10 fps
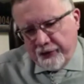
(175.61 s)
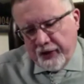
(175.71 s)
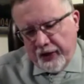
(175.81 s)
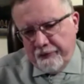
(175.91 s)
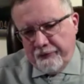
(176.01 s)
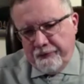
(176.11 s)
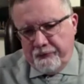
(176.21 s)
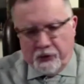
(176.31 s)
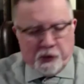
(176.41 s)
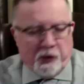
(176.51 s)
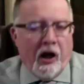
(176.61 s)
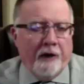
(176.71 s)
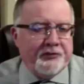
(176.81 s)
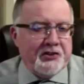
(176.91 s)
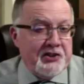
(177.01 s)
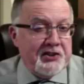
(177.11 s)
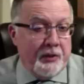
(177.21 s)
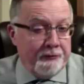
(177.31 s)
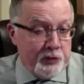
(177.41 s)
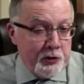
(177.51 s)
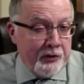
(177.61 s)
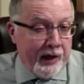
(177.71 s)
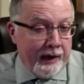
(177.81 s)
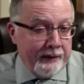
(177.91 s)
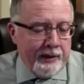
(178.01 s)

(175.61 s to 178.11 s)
kind of graphs and stuff do that,